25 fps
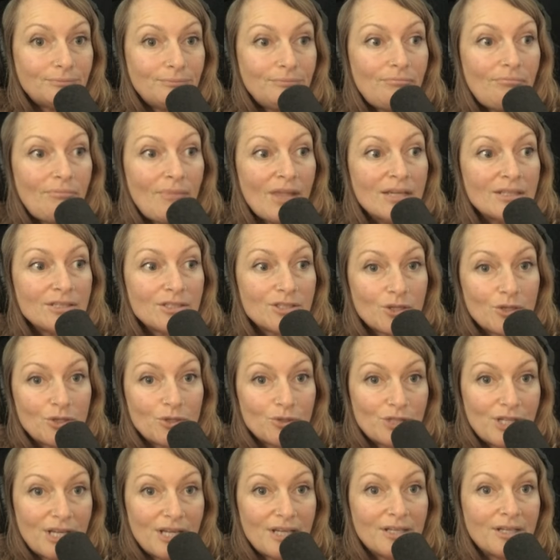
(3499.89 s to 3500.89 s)
and so you're
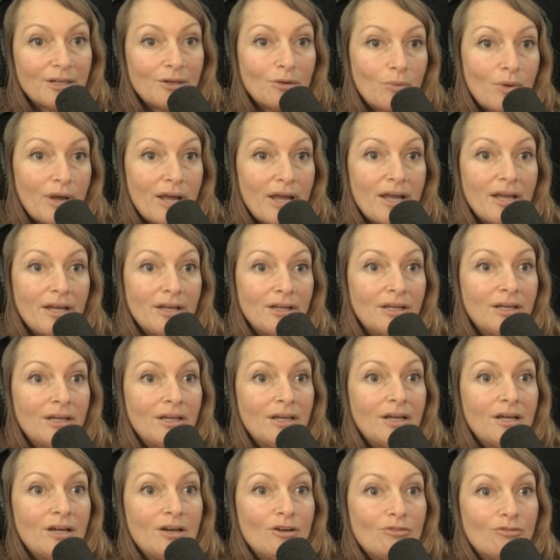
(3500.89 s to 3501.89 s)
taken away
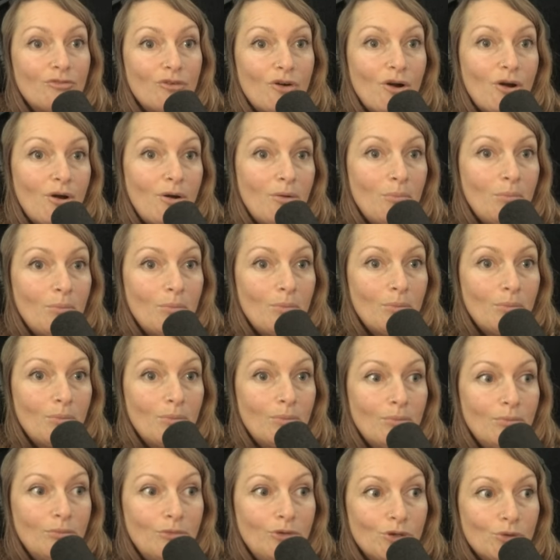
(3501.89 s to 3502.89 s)
from
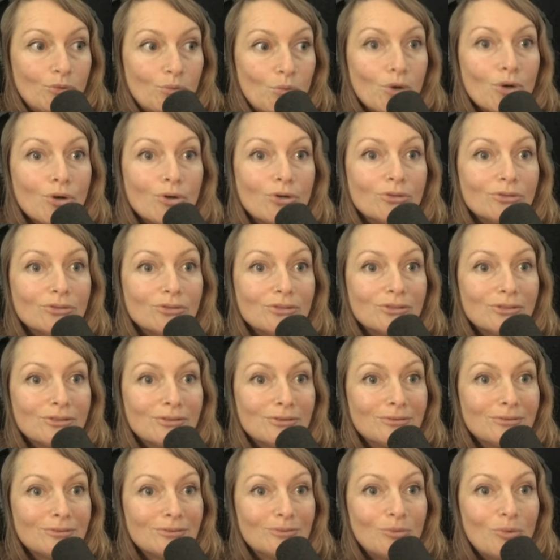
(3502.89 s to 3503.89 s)
your world
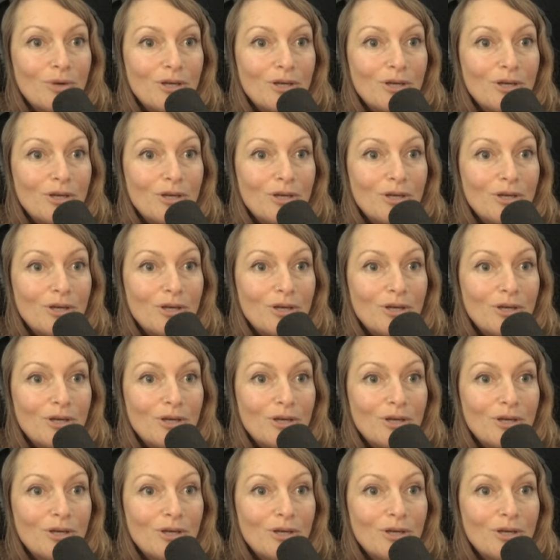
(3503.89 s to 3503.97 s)
what yeah.